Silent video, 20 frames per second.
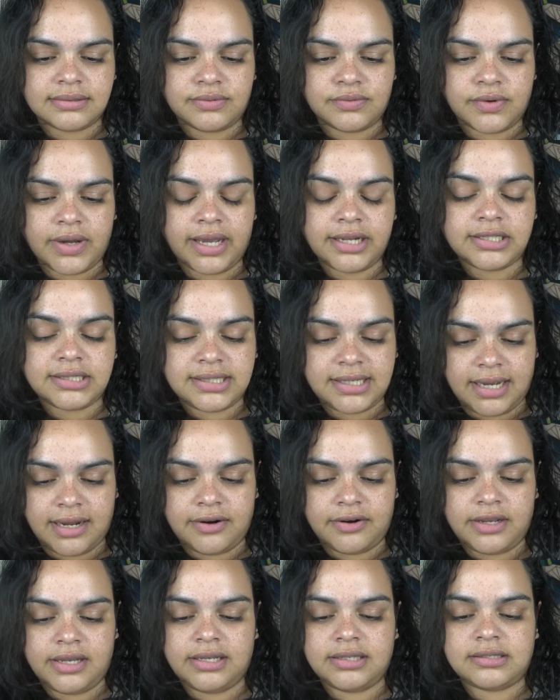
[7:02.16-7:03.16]
red
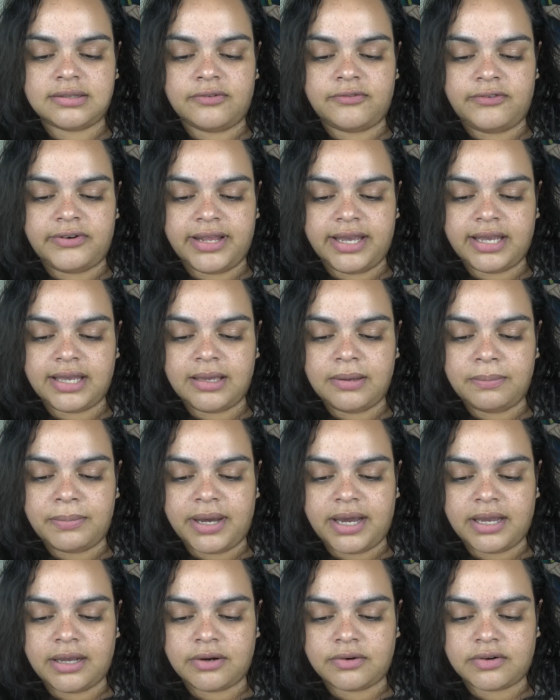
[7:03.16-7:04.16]
cherries, flaky
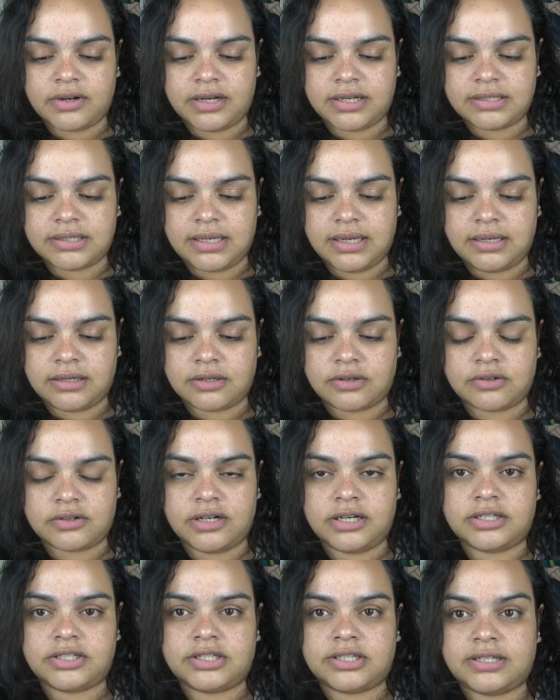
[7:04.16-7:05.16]
pie crust, and
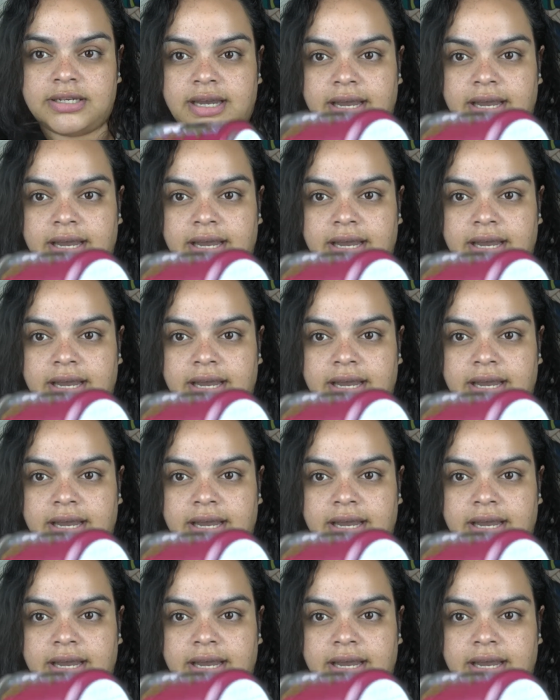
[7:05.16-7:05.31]
crushed